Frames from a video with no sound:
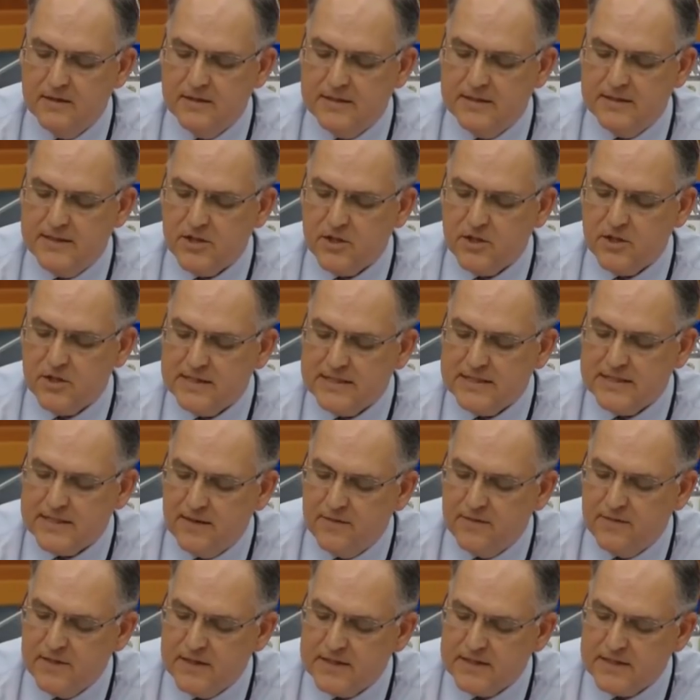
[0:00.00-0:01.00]
Section
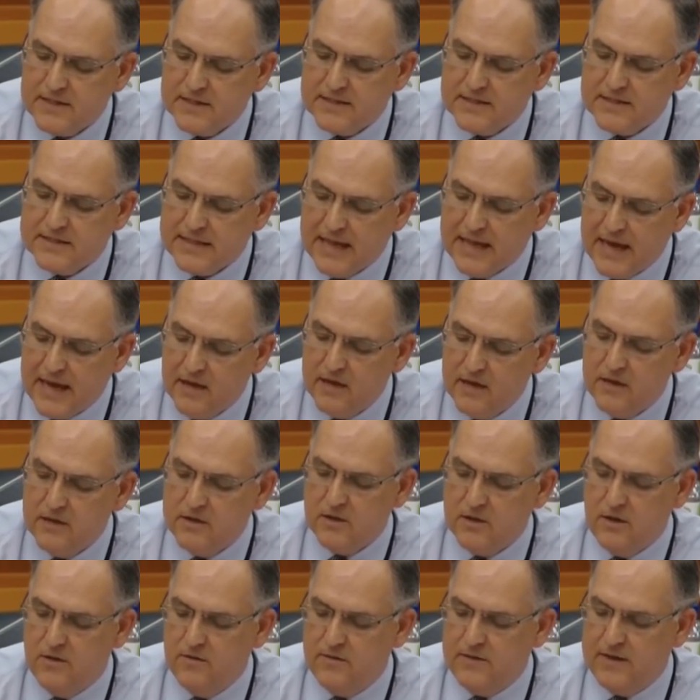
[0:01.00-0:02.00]
76,
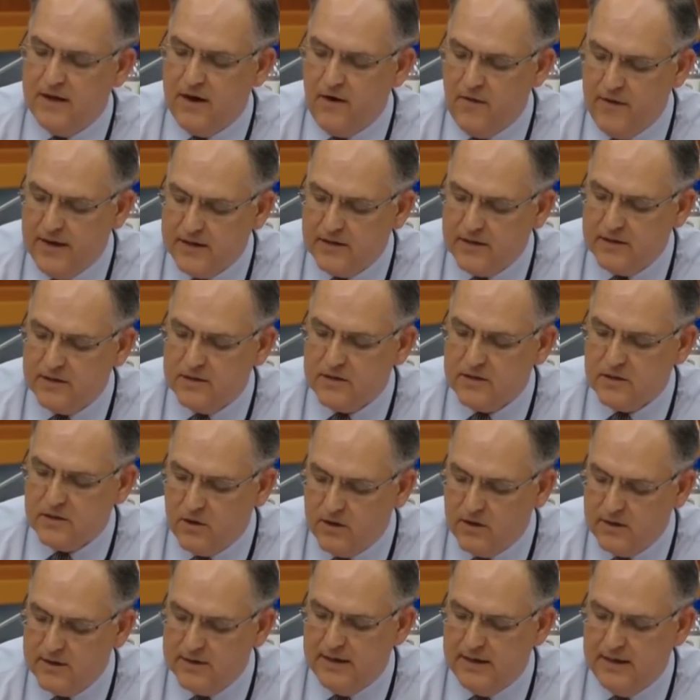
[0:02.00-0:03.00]
Standards of Directors'
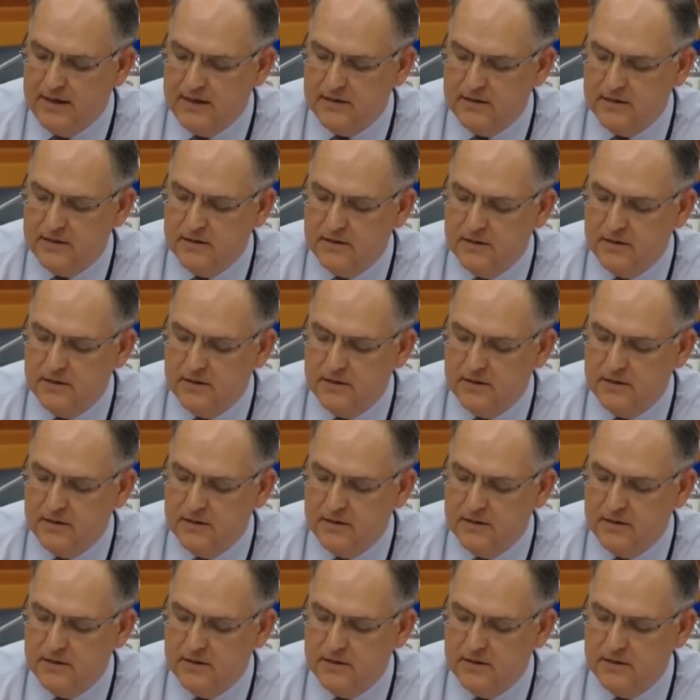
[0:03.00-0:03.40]
Conduct,